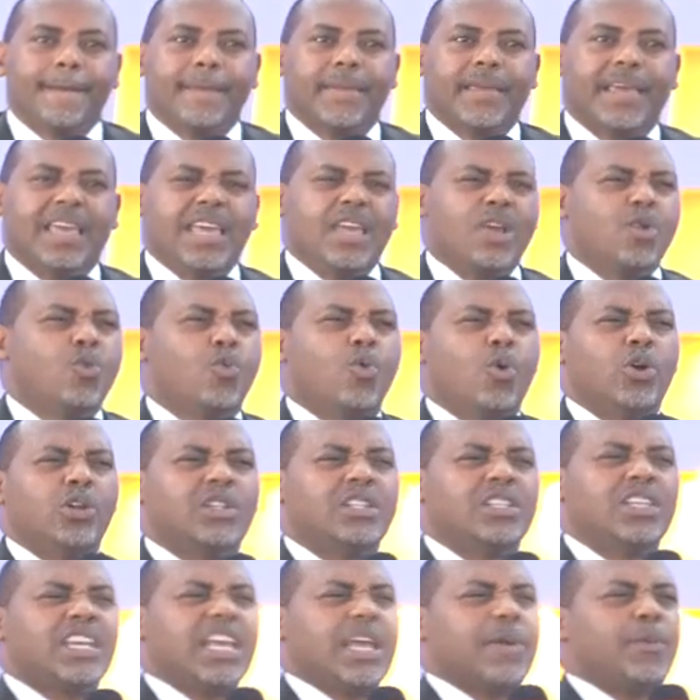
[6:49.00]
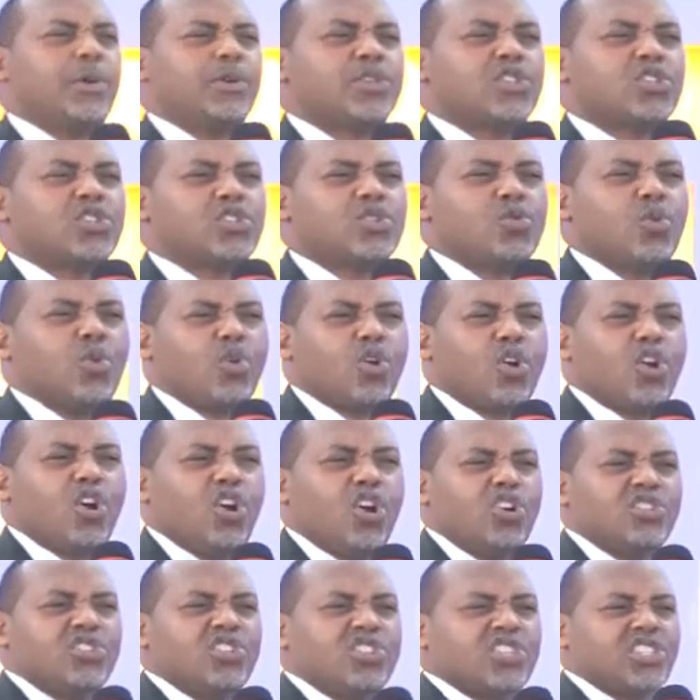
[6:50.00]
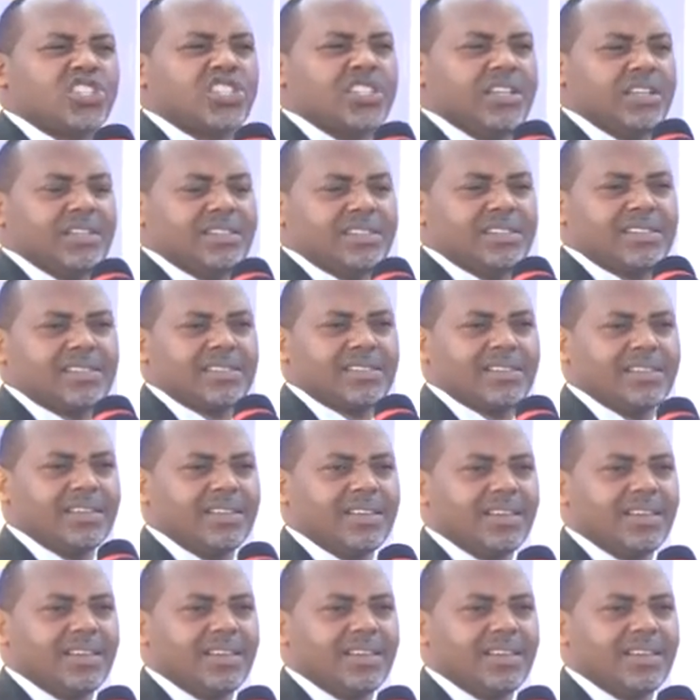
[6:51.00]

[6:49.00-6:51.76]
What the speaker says: He was so conscious.